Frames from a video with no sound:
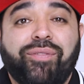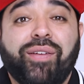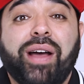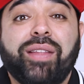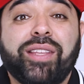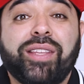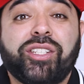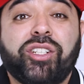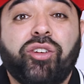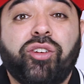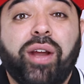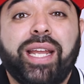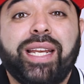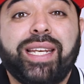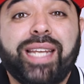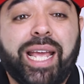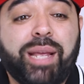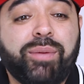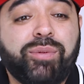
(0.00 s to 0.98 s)
I found this
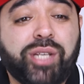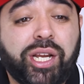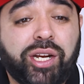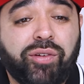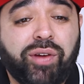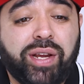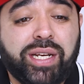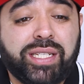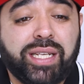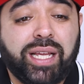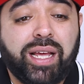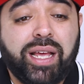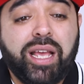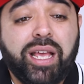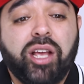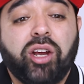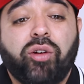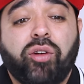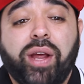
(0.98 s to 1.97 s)
great name generator
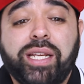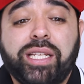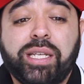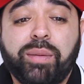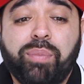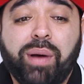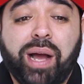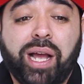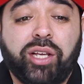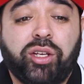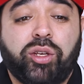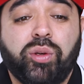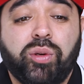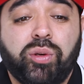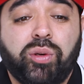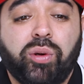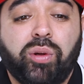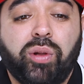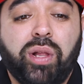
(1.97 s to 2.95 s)
created by
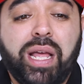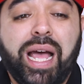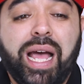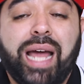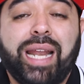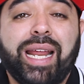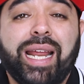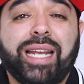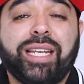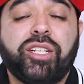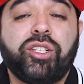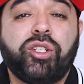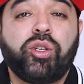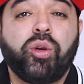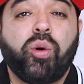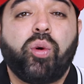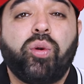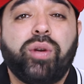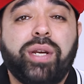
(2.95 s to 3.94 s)
Google and added
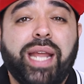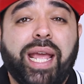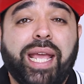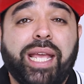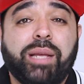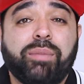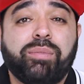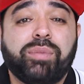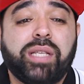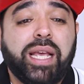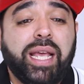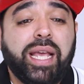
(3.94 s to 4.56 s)
your names